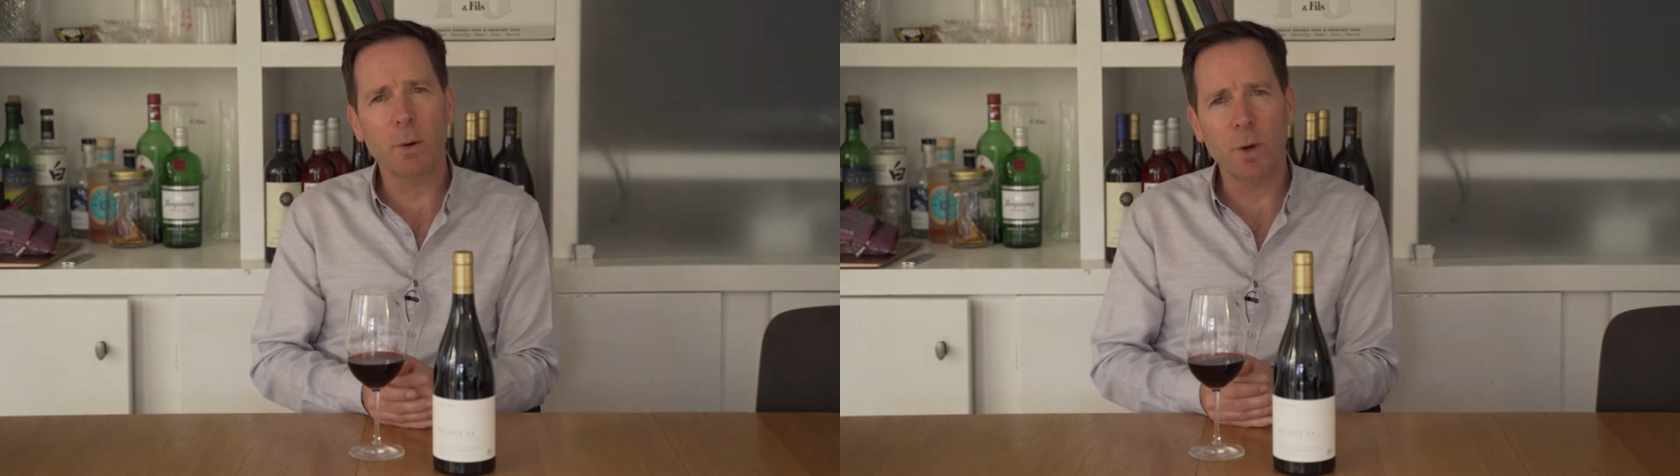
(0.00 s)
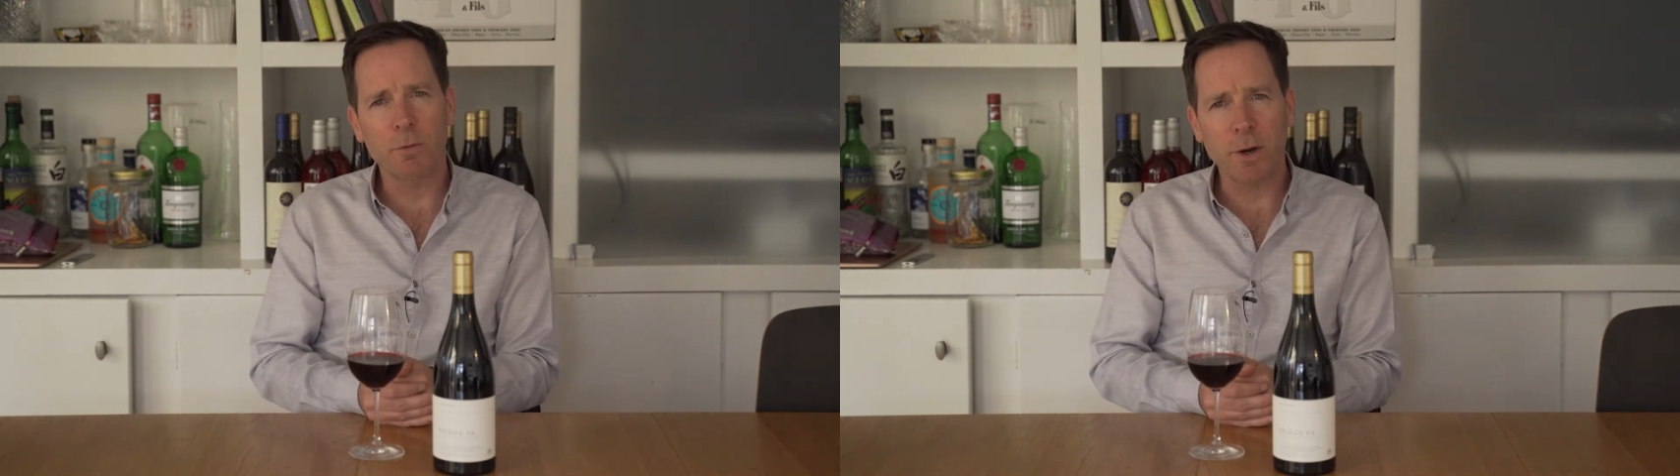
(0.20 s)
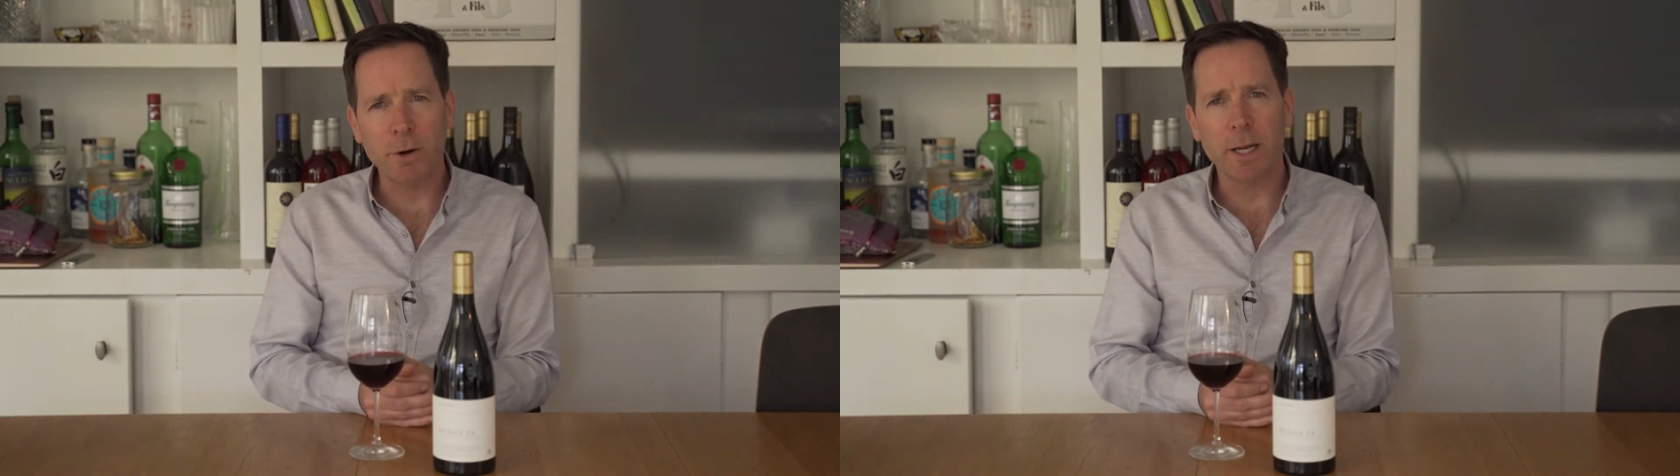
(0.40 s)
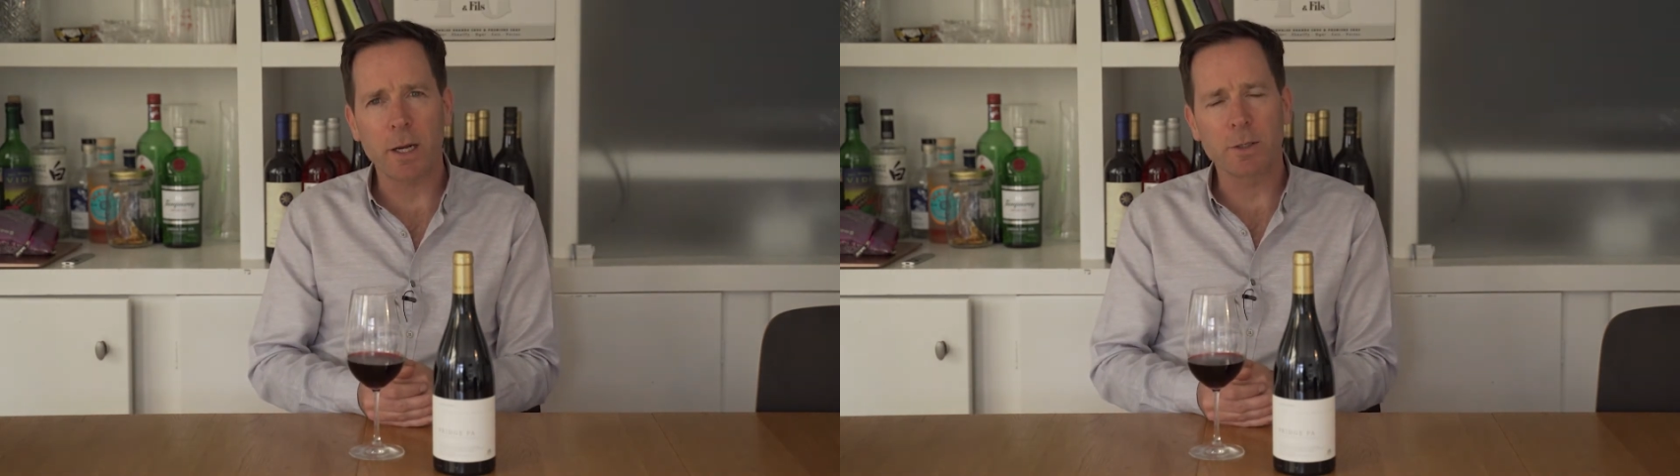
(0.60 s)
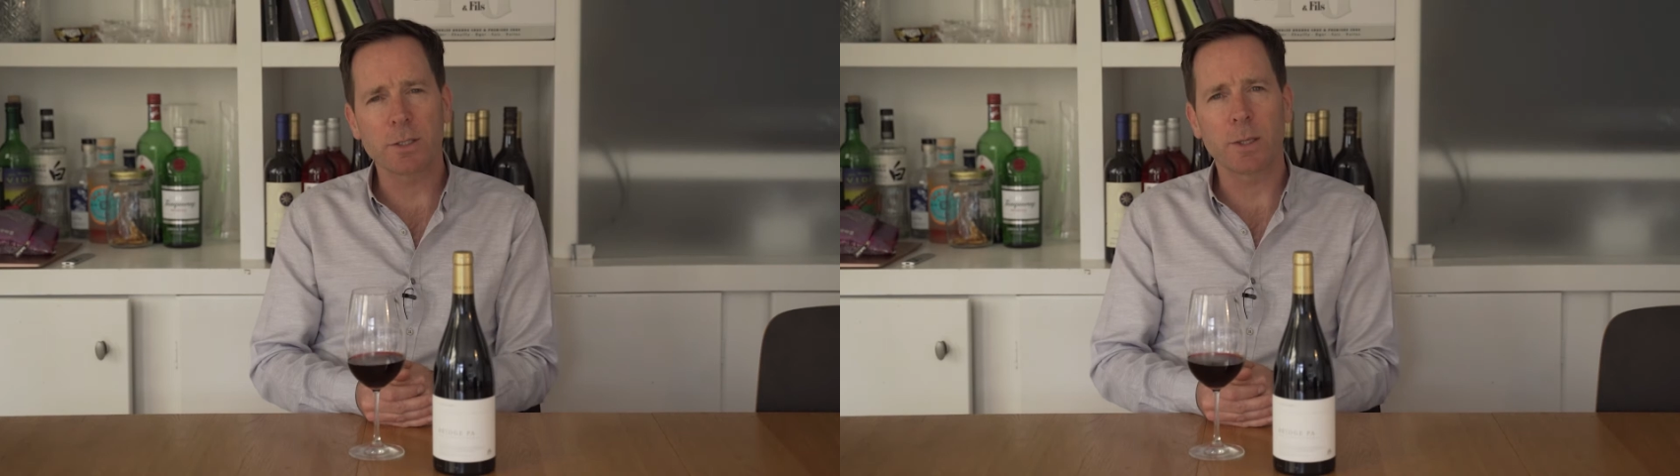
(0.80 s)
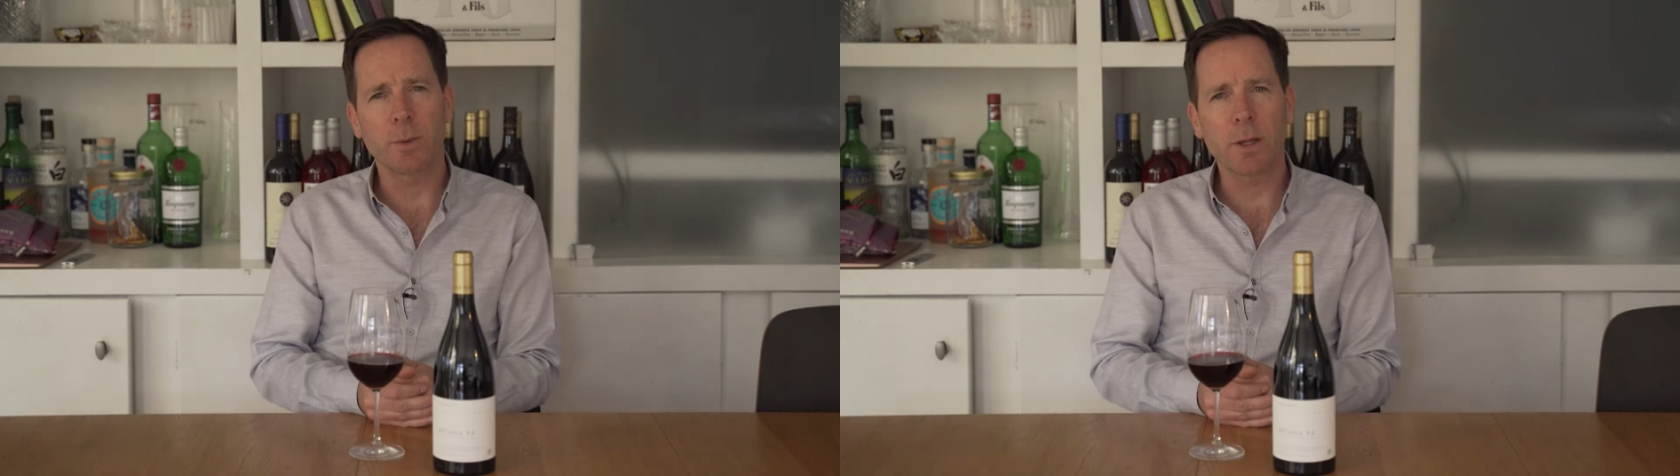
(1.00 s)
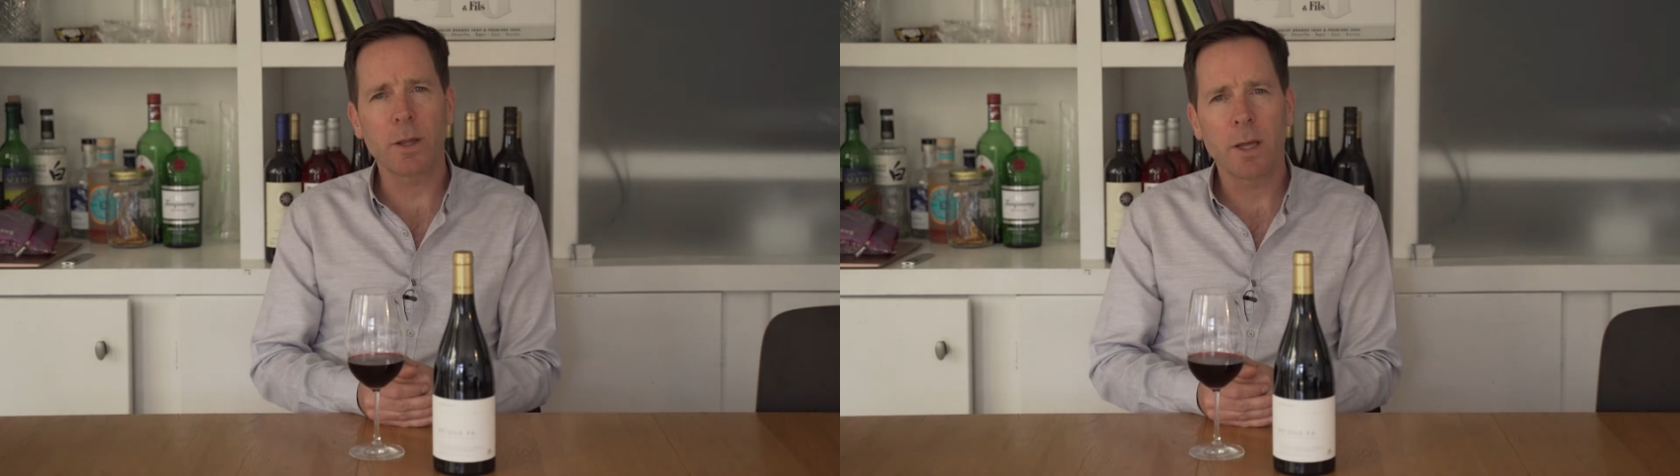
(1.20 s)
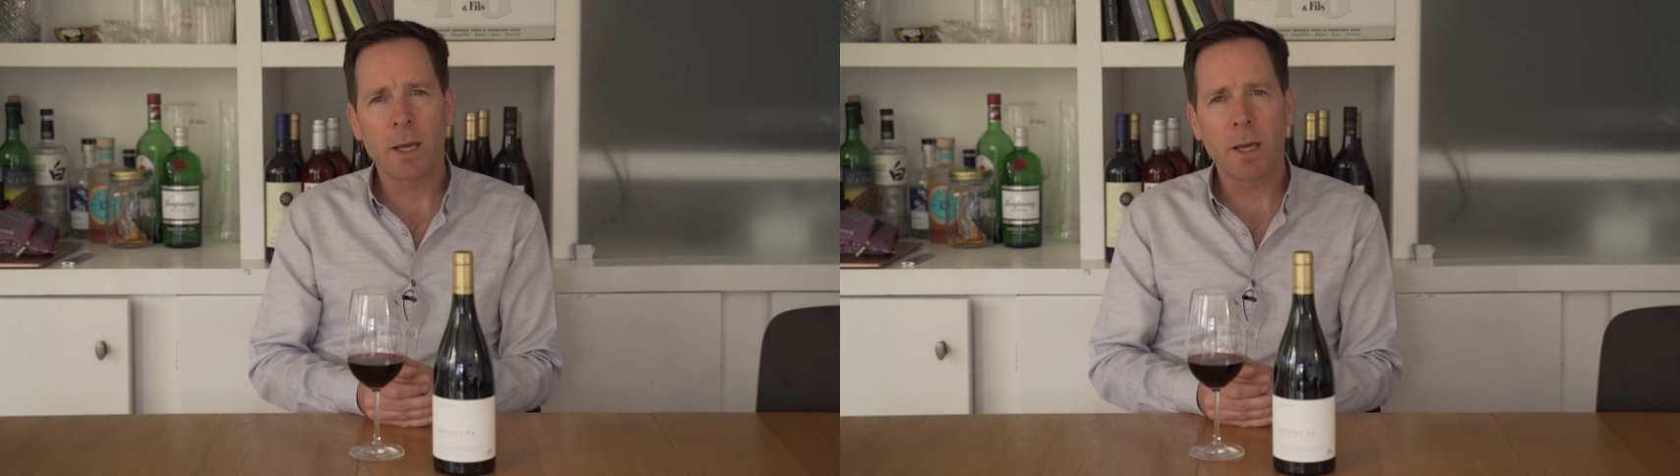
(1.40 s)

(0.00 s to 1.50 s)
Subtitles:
I work very closely with,